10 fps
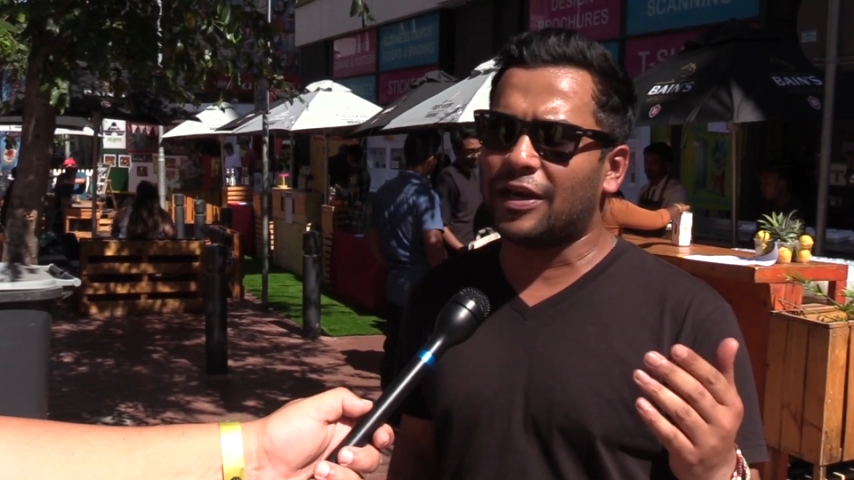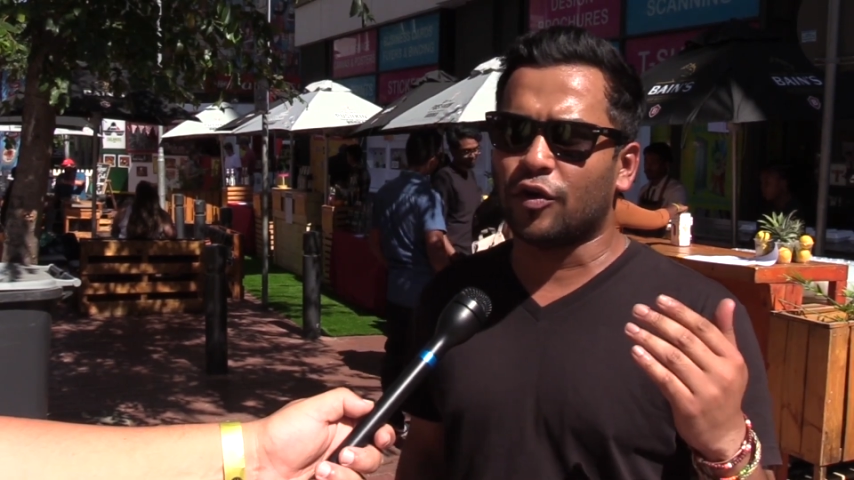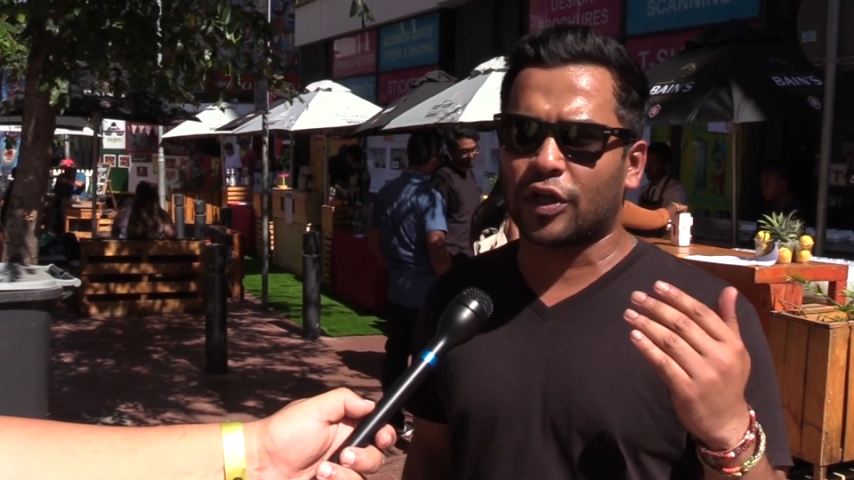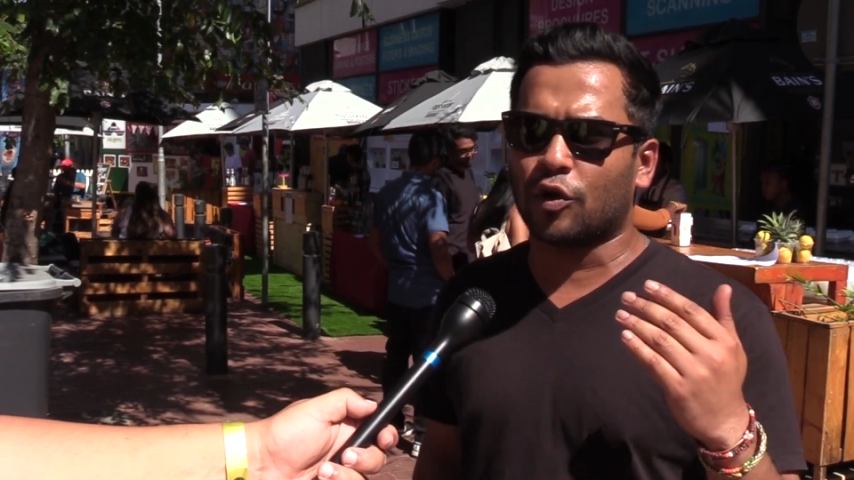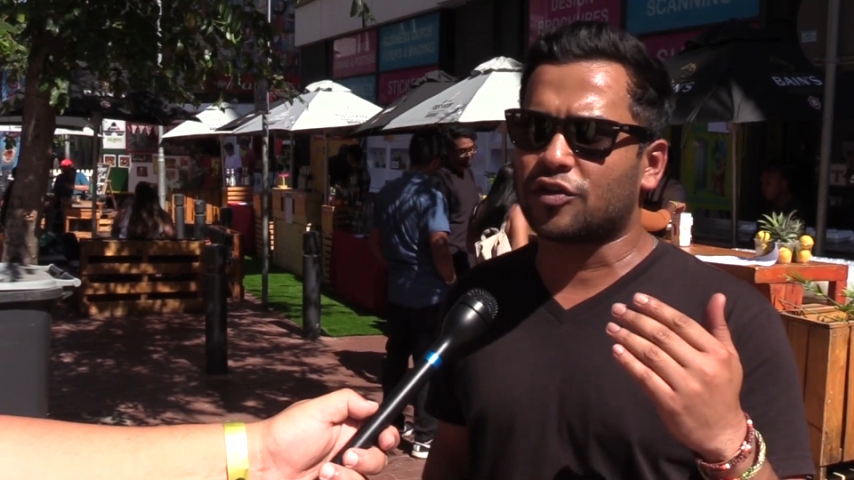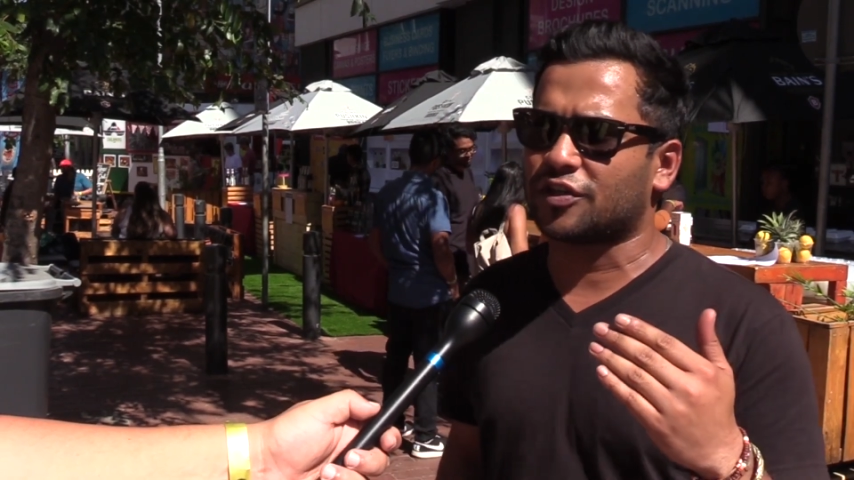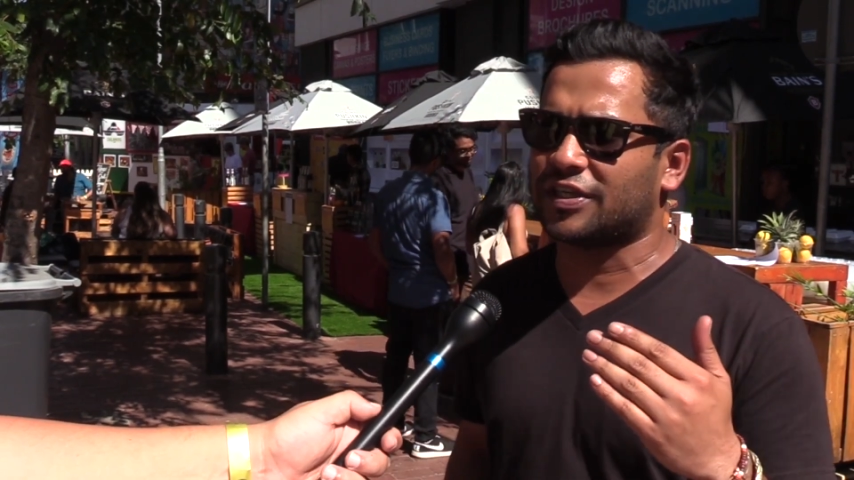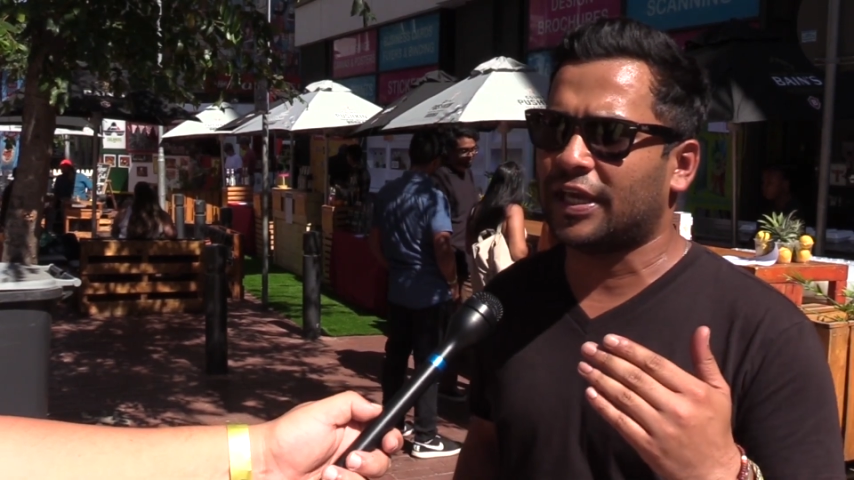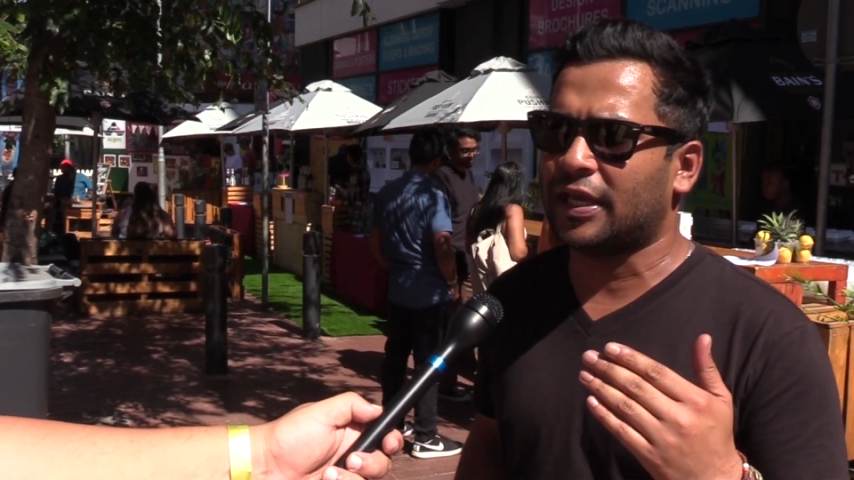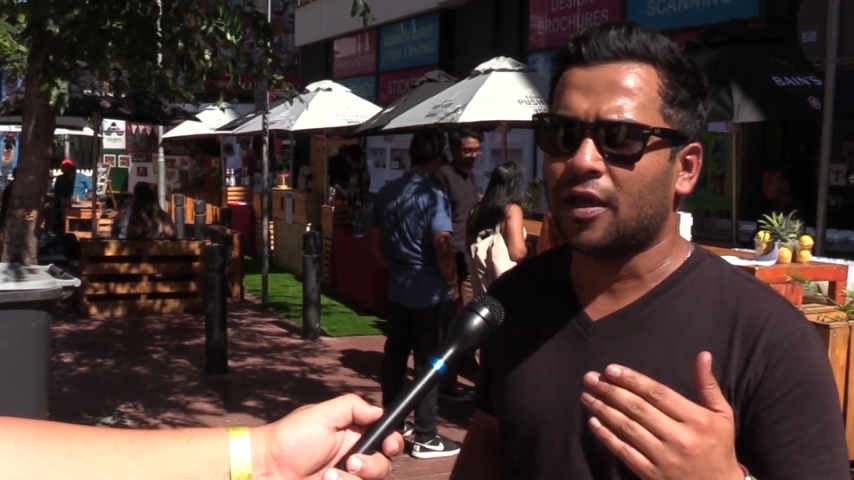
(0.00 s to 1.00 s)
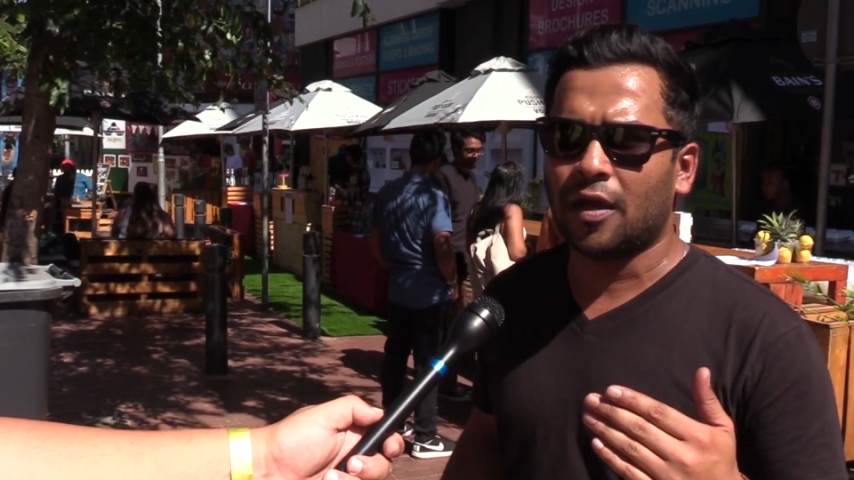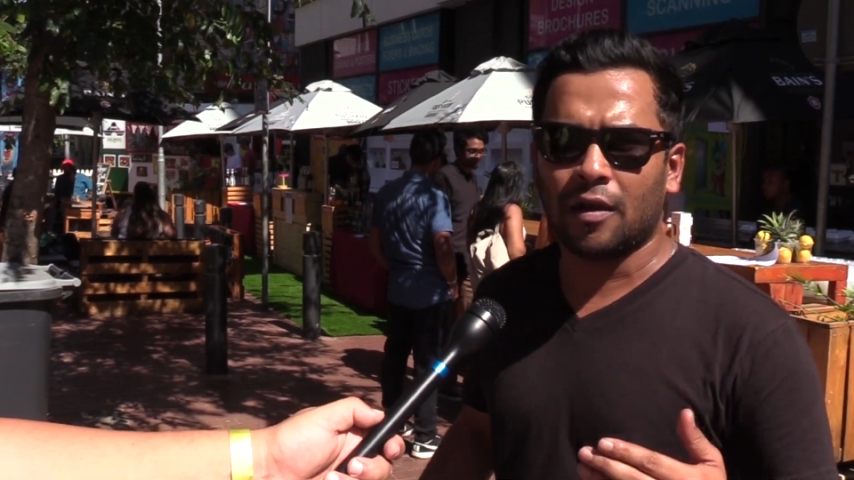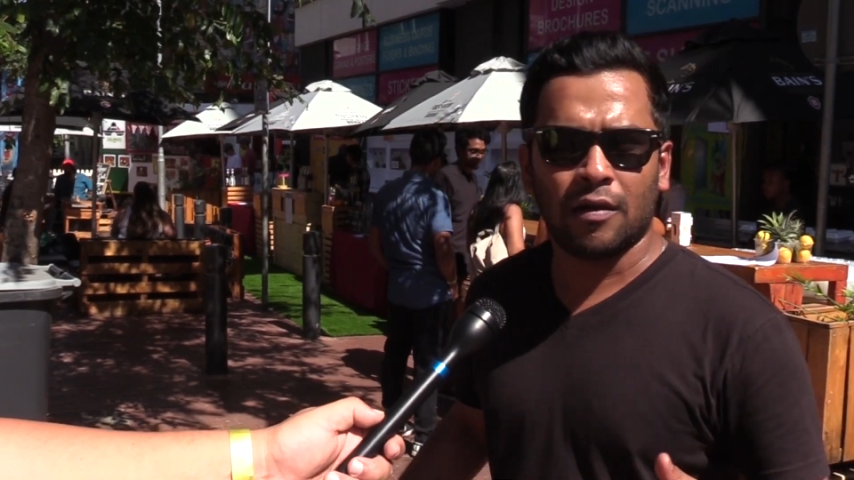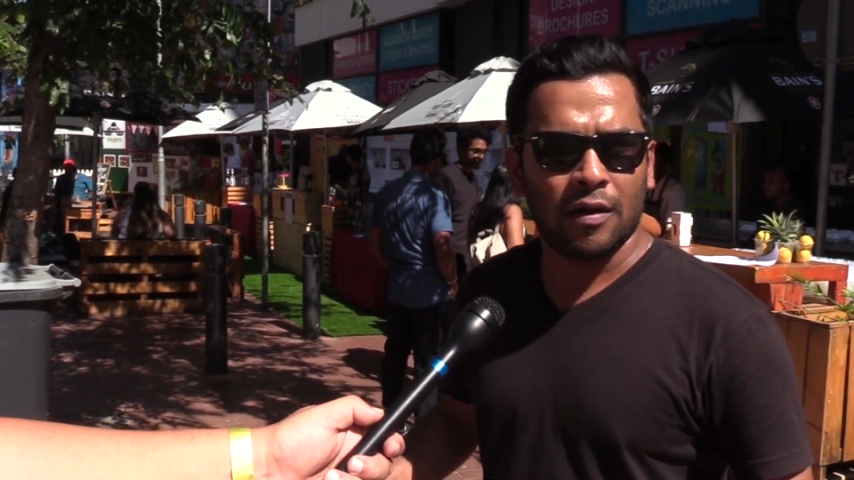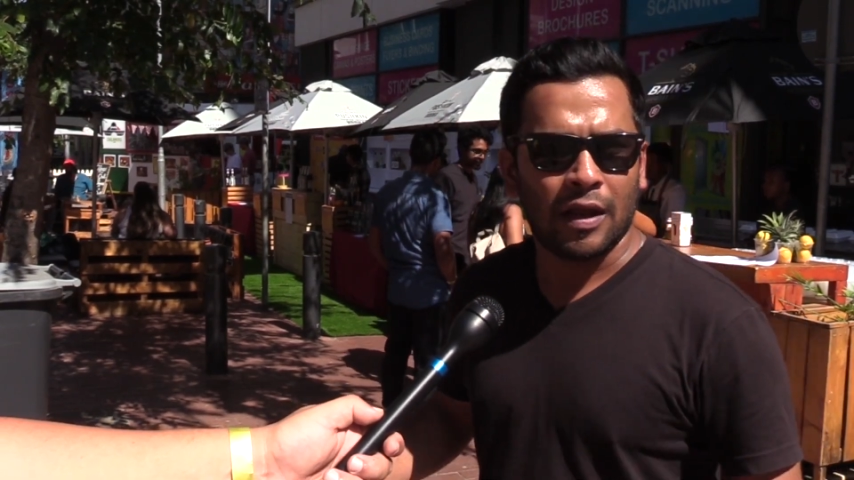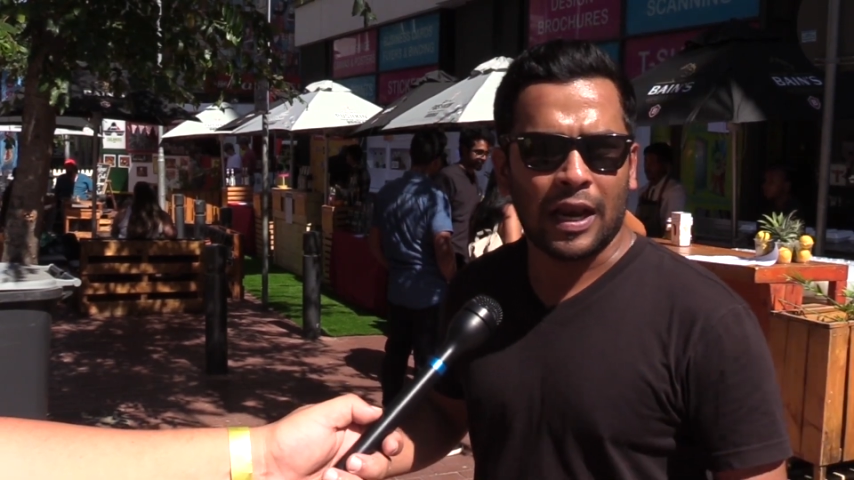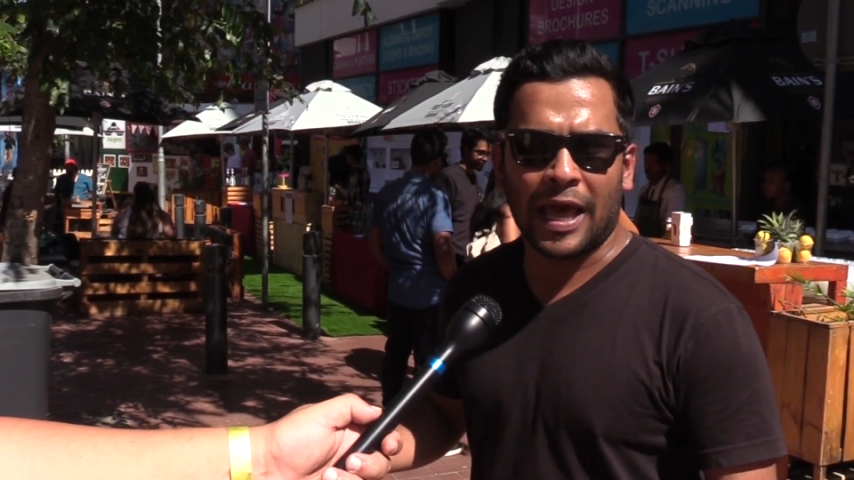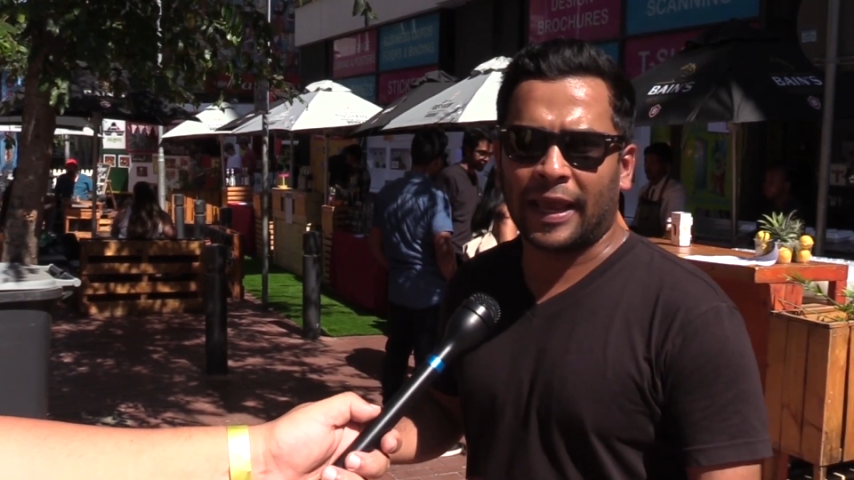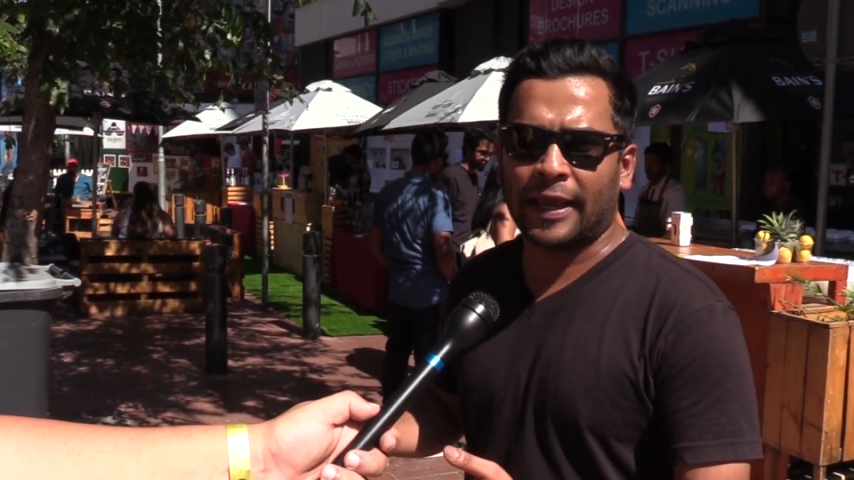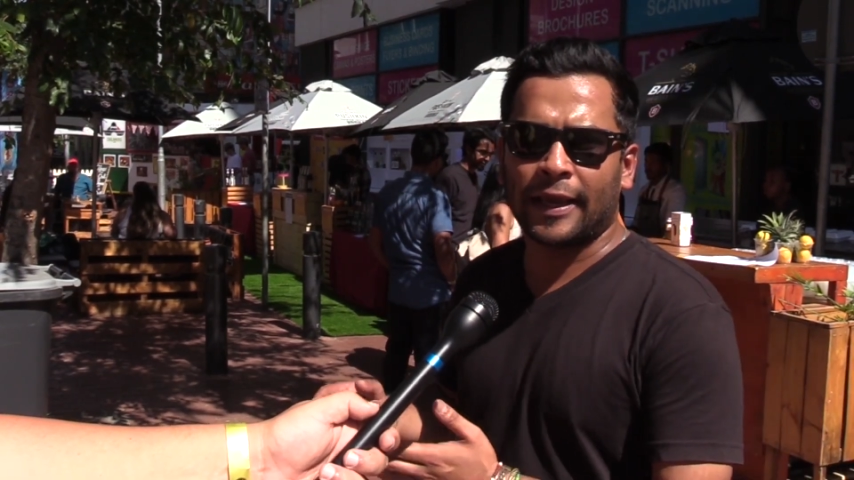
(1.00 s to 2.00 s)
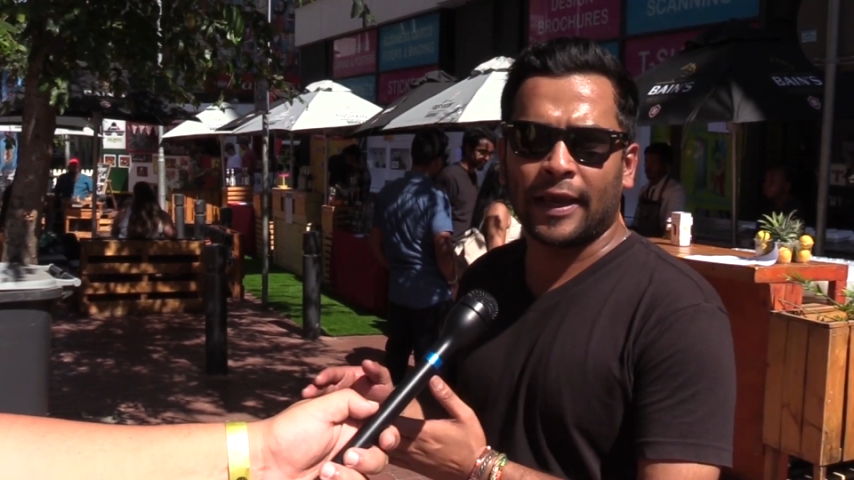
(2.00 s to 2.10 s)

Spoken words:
and you can also see like